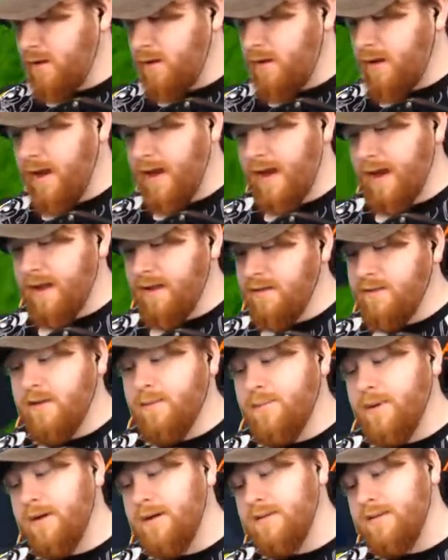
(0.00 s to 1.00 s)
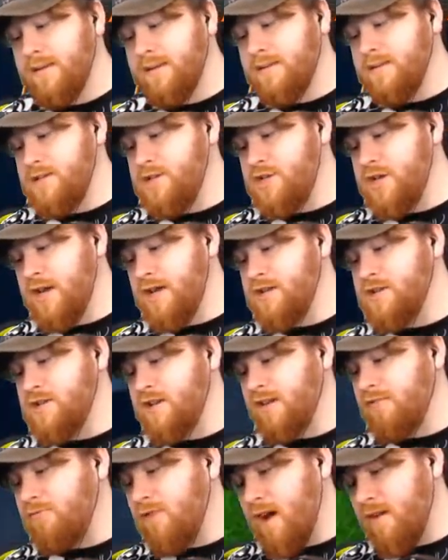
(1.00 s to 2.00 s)
The ability to change the
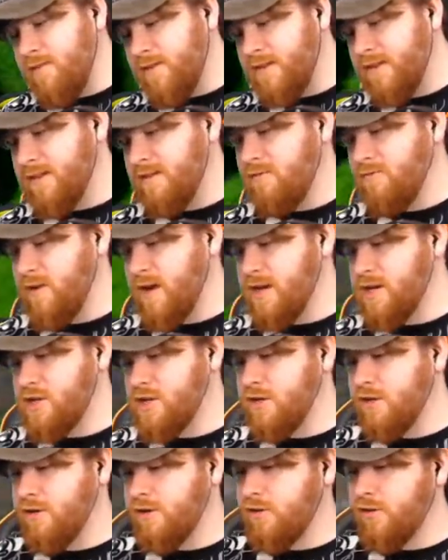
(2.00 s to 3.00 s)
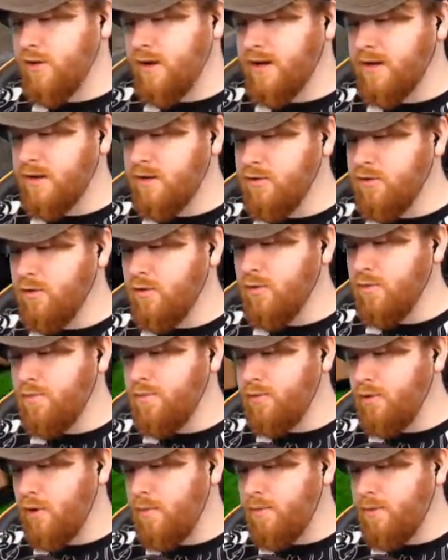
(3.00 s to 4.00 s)
gravity direction so I can do
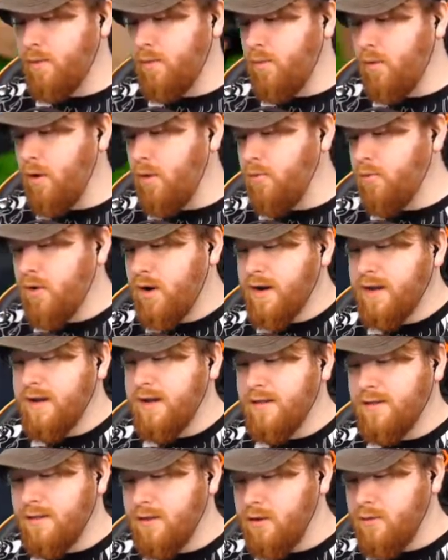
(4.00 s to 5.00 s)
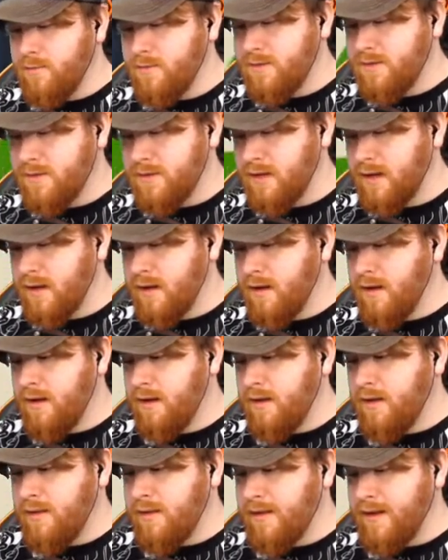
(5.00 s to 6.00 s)
proper wall running and loops.
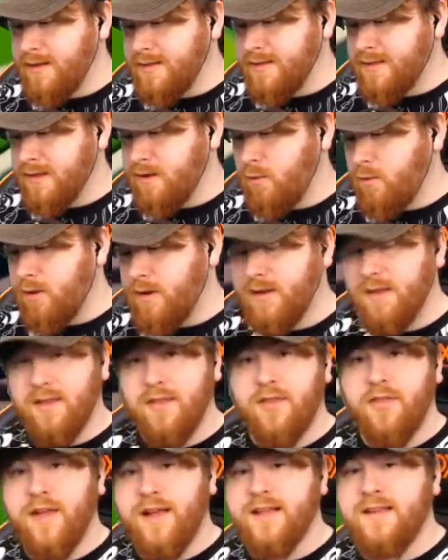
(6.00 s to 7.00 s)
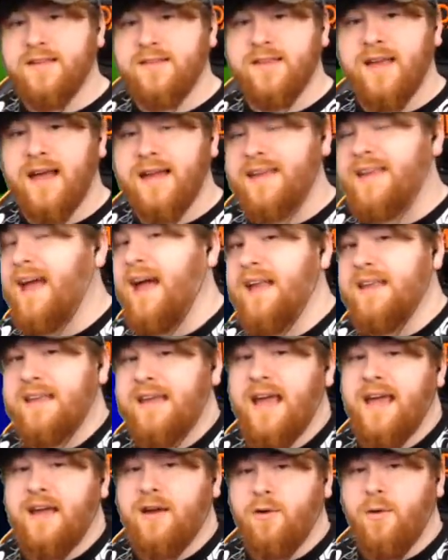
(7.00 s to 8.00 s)
That's like one of the things that I can't
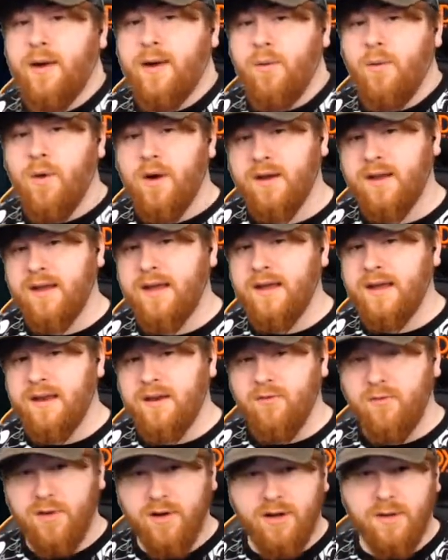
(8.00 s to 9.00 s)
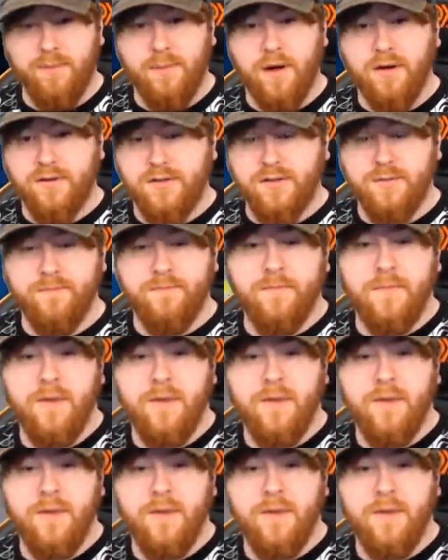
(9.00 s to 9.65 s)
get quite working, and it really bugs him.